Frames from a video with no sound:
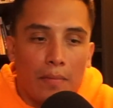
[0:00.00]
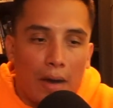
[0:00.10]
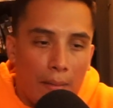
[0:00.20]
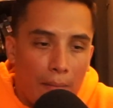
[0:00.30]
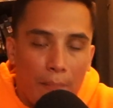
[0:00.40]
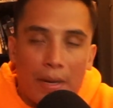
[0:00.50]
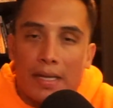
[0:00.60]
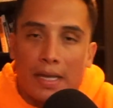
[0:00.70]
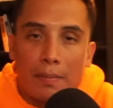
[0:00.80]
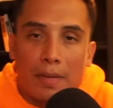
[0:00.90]
I'm not
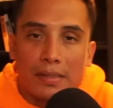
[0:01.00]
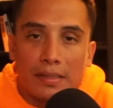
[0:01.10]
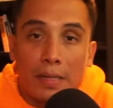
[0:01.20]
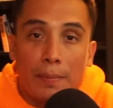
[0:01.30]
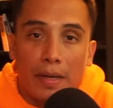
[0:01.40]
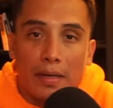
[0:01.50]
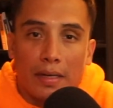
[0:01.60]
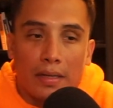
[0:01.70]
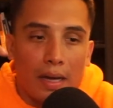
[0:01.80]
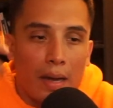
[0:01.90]
getting my sleep at
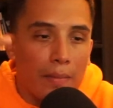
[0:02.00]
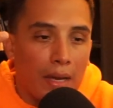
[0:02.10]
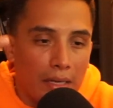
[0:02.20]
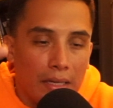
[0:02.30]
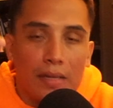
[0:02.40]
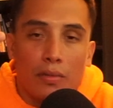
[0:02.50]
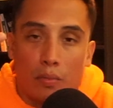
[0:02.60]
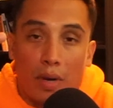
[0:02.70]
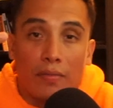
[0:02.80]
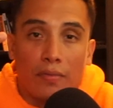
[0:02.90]
night. I'm not eating the
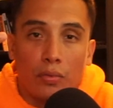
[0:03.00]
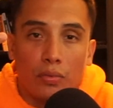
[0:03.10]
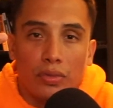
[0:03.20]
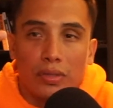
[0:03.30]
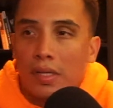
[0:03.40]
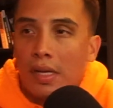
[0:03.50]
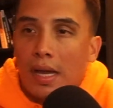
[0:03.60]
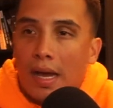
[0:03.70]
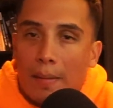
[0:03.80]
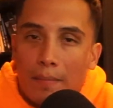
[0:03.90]
right foods.
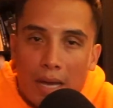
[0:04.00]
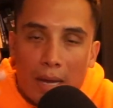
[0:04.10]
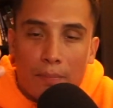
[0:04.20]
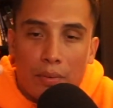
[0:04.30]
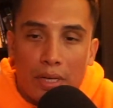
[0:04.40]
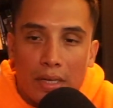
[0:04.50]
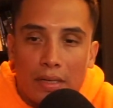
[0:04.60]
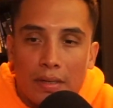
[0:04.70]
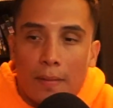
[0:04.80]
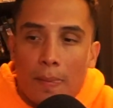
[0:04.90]
I'm not
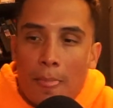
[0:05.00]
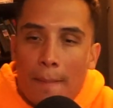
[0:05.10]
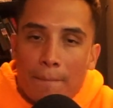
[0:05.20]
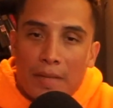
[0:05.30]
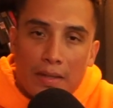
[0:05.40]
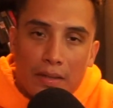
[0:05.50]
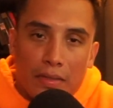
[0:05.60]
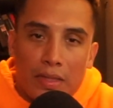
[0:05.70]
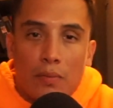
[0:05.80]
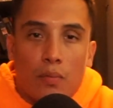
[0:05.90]
putting
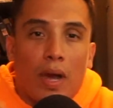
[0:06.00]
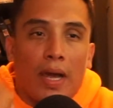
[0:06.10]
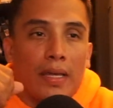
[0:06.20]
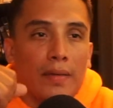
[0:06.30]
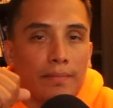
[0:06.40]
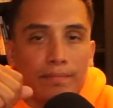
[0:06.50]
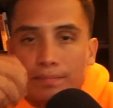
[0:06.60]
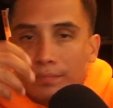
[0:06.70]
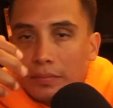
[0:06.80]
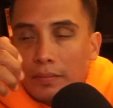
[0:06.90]
the right
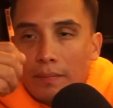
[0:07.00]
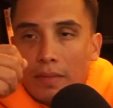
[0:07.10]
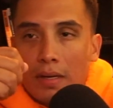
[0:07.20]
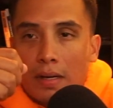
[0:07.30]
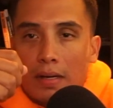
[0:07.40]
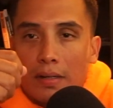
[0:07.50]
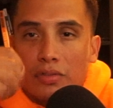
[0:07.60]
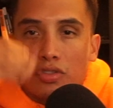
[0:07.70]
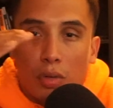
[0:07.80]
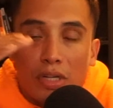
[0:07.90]

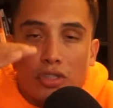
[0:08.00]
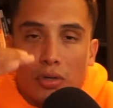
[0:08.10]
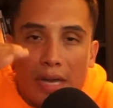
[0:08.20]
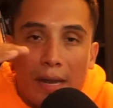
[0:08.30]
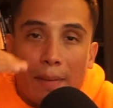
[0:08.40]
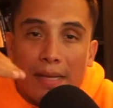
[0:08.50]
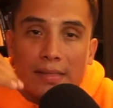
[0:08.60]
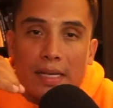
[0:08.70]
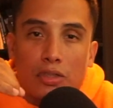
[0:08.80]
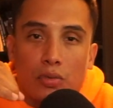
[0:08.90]
structure in my
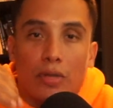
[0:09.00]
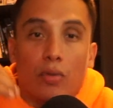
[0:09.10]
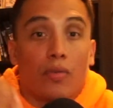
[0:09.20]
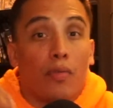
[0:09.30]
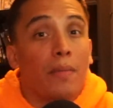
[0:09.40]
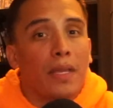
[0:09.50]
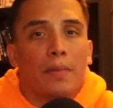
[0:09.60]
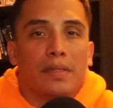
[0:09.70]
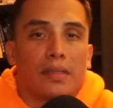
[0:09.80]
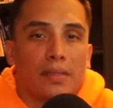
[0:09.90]
schedule in order for me to
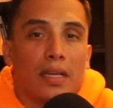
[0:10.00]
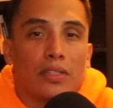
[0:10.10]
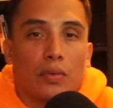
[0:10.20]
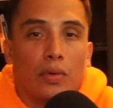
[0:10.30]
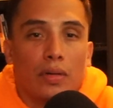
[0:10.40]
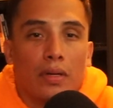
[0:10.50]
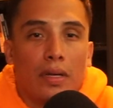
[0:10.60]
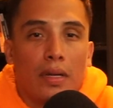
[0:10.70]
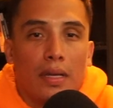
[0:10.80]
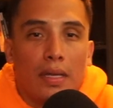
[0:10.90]
be successful,
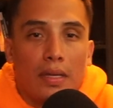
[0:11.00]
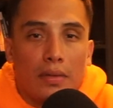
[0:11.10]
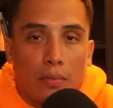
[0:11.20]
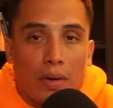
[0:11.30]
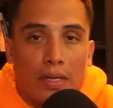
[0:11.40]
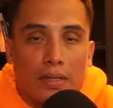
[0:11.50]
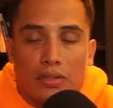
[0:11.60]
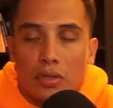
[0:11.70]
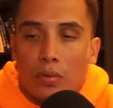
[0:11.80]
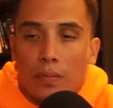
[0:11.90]
right?
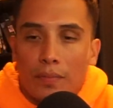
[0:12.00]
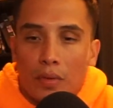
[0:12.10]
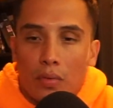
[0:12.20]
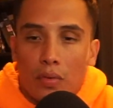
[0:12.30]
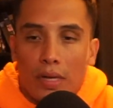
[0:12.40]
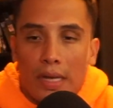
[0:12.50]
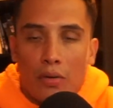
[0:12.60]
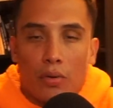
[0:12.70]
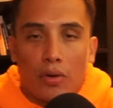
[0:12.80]
So in order